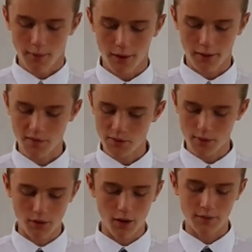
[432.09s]
Americans
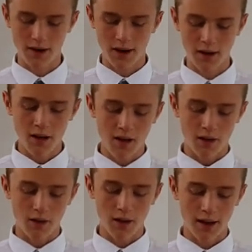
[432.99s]
were drafted
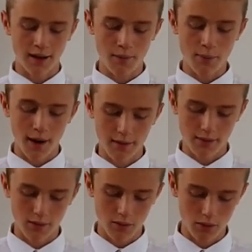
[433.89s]
in
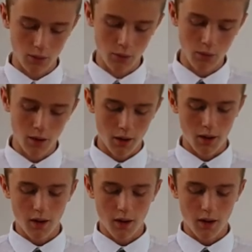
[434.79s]
comparison to